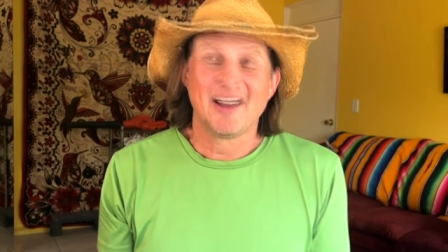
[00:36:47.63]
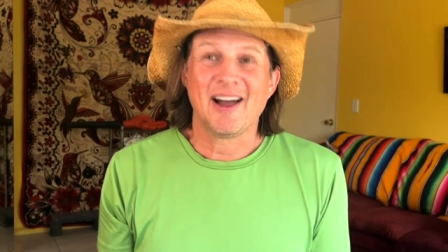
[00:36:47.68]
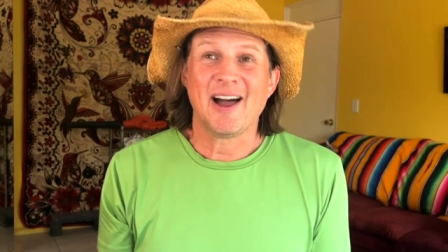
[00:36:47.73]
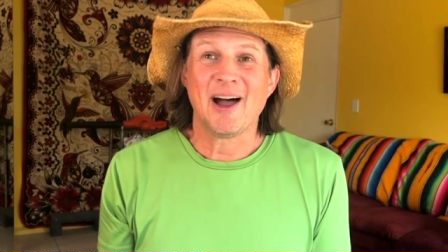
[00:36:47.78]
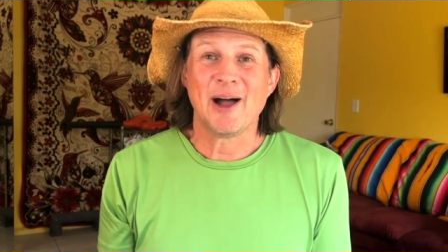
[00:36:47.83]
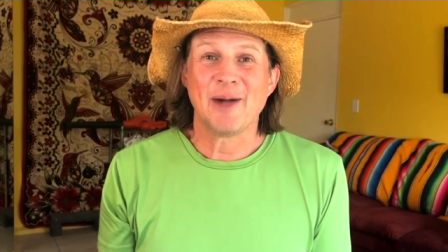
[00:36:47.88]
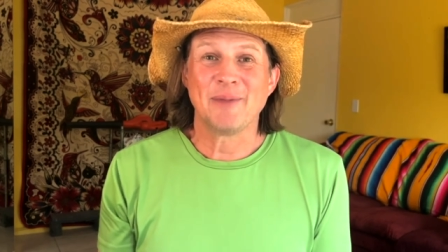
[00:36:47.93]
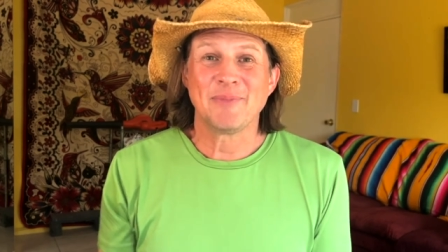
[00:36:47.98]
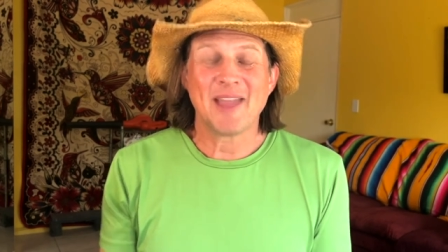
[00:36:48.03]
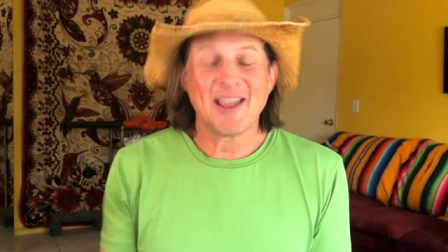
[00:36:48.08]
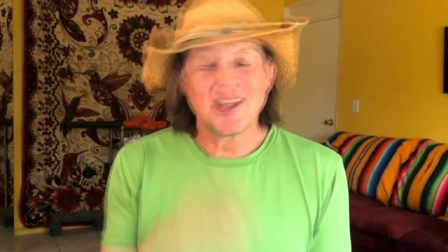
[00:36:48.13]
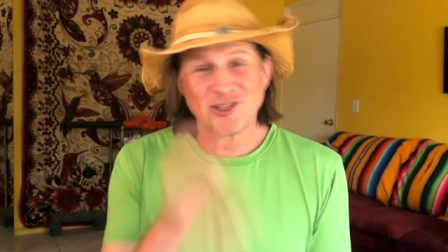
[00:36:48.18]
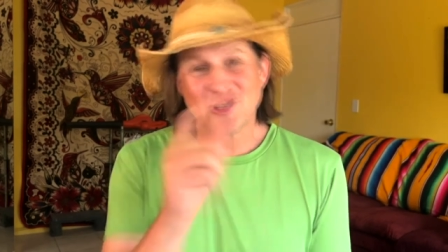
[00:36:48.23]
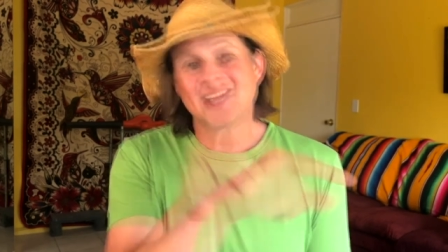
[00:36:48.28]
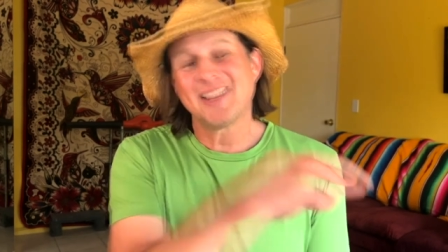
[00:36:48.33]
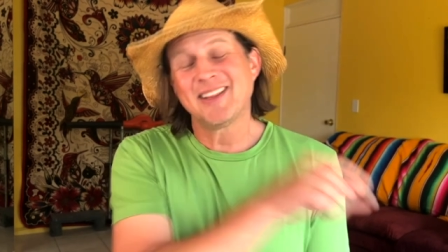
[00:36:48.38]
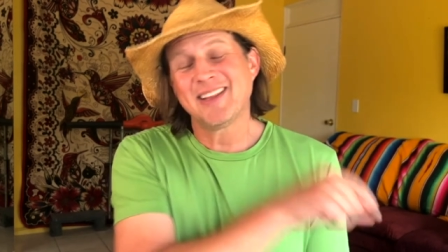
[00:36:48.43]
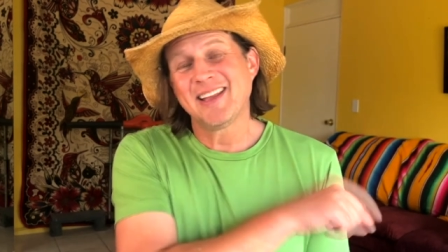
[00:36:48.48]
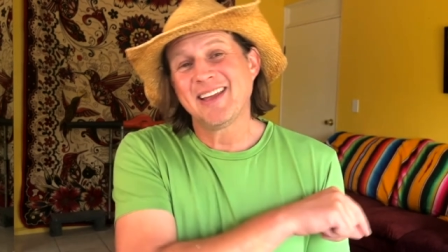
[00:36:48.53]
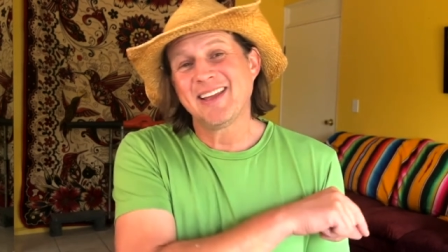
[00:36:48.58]
um, they actually
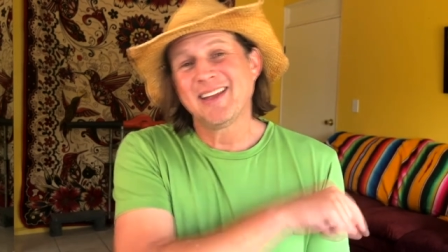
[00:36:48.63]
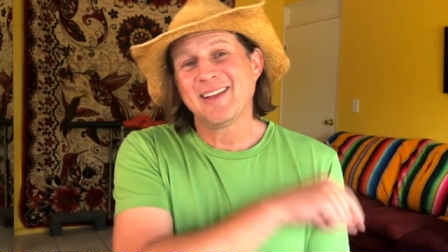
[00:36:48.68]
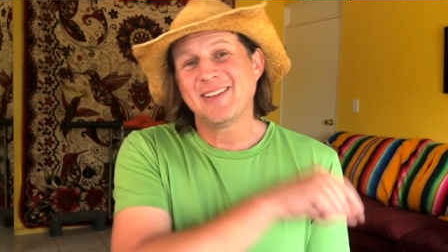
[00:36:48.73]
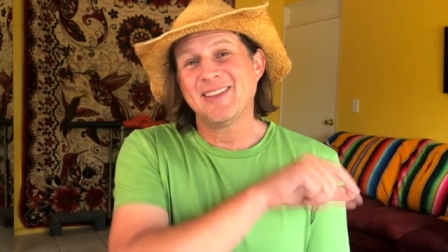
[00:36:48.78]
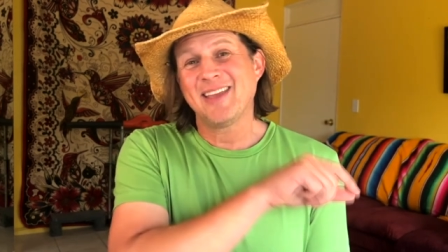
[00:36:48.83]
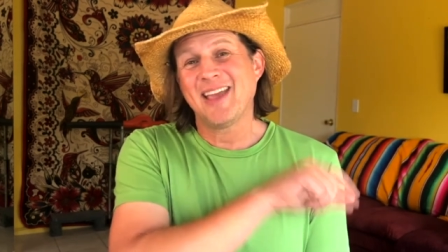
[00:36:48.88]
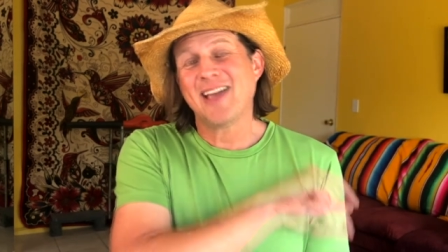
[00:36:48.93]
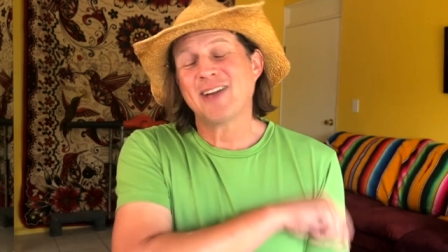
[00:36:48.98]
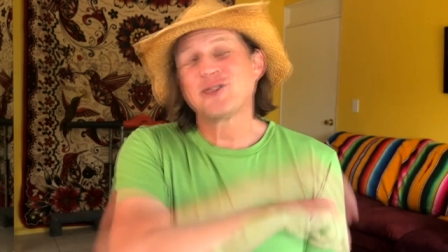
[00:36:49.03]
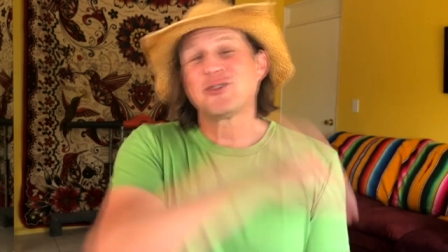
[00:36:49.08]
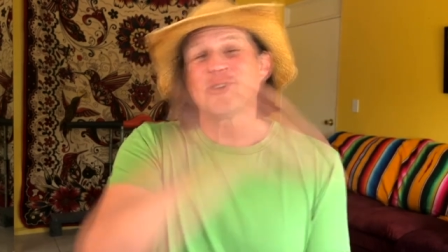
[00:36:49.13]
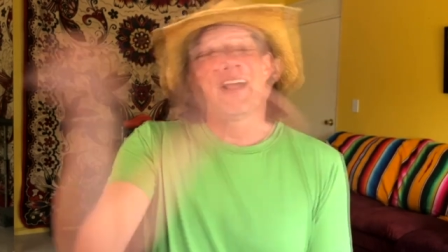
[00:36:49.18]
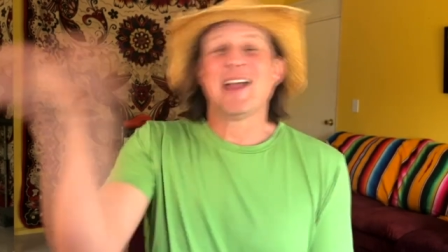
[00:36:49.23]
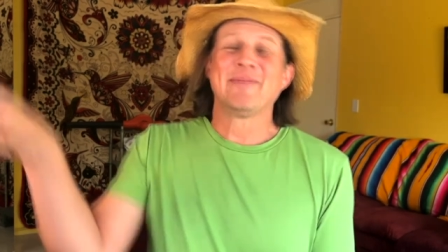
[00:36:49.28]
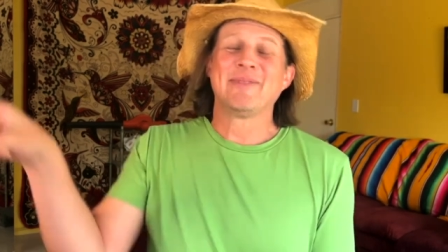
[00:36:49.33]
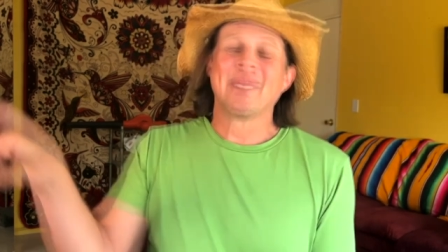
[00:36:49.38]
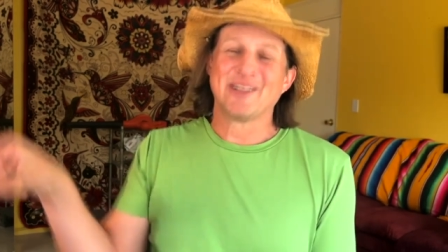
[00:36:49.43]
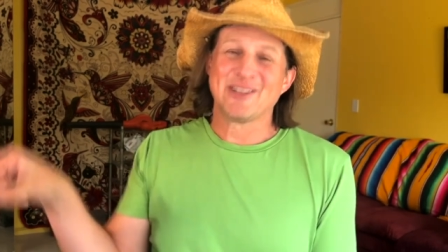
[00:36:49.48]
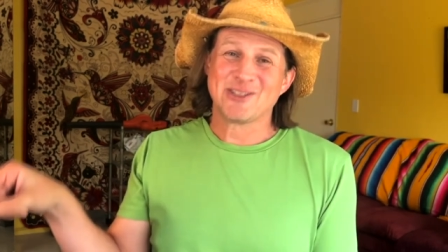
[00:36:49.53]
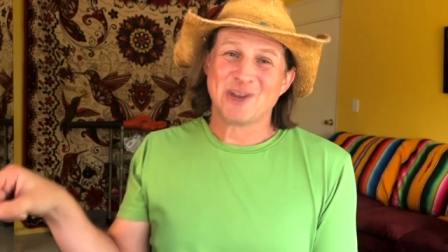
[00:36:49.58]
send the, the extra
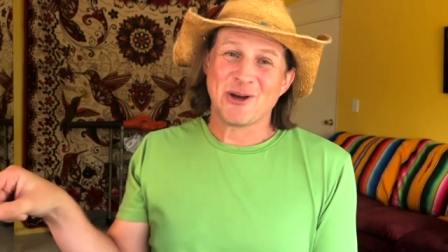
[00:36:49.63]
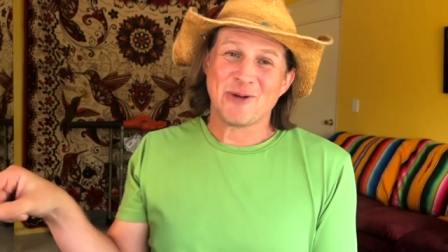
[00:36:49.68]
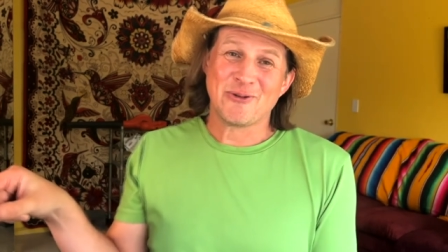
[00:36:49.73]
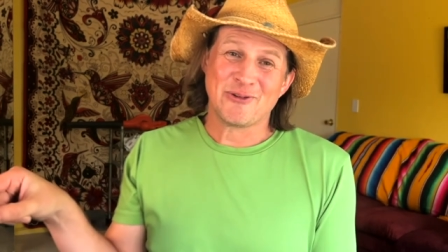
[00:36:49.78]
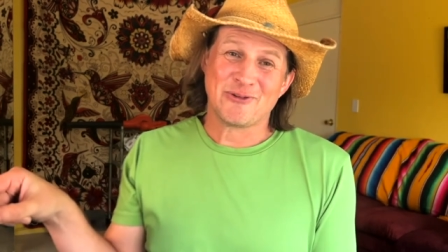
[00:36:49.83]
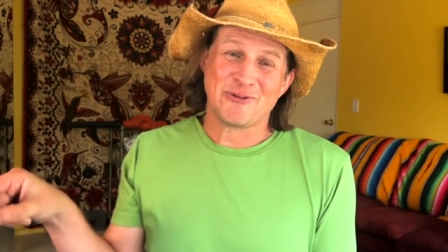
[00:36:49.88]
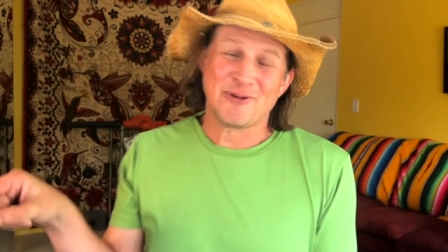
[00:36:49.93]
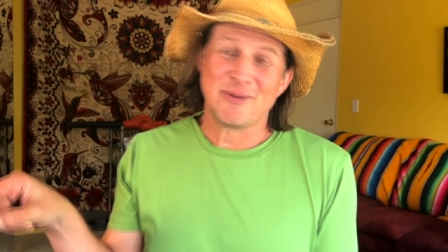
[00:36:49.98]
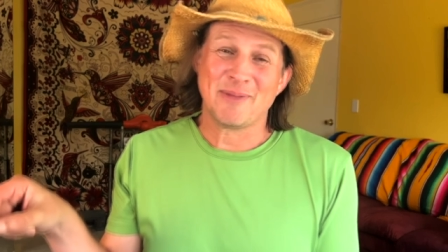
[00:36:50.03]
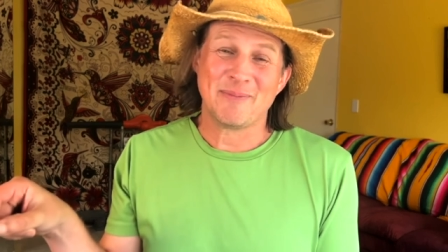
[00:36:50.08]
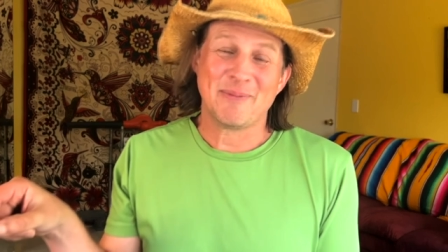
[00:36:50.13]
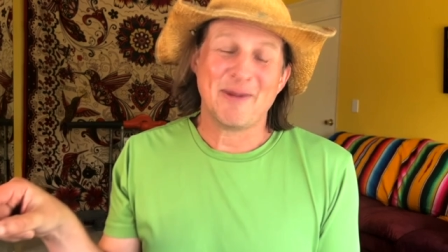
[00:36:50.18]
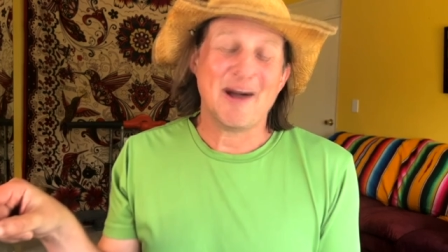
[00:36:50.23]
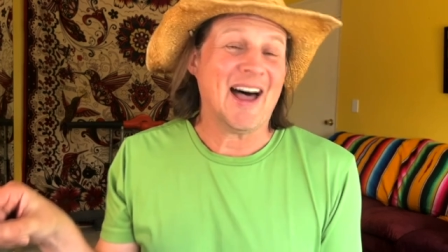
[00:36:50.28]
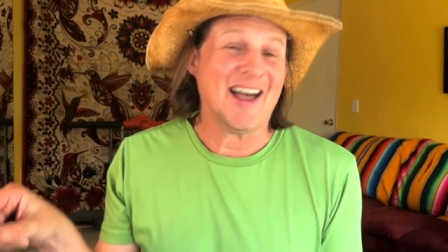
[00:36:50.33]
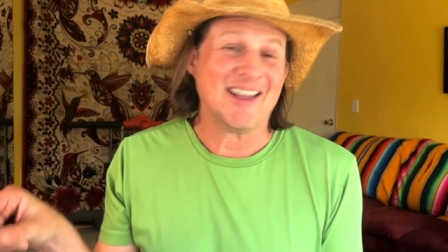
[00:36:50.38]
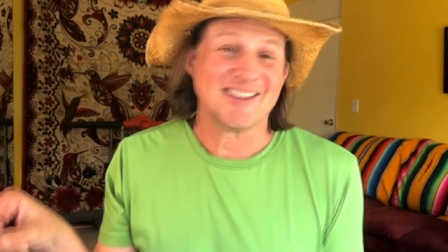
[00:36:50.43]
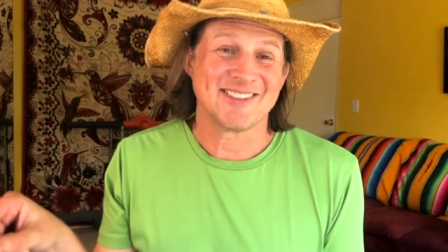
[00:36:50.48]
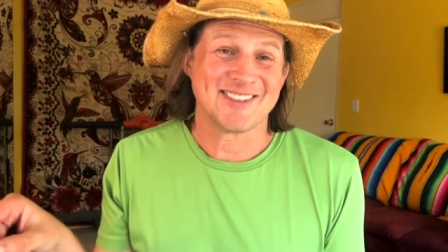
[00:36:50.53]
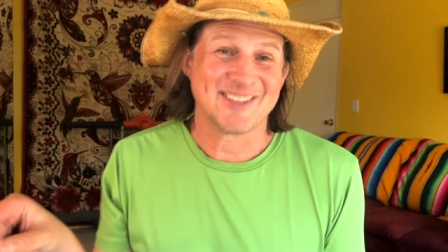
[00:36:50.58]
ambulance over from La
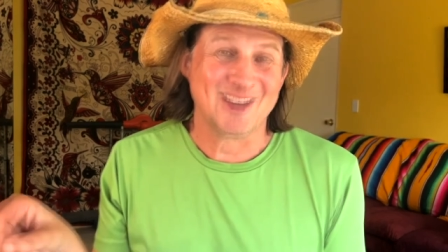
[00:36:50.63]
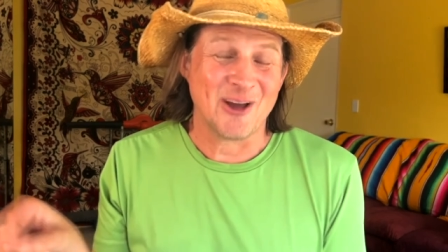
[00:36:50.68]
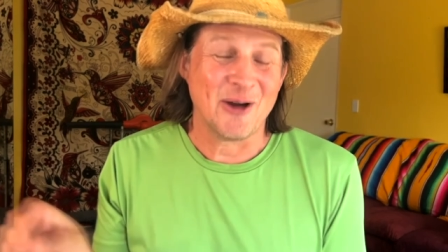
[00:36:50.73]
Paz.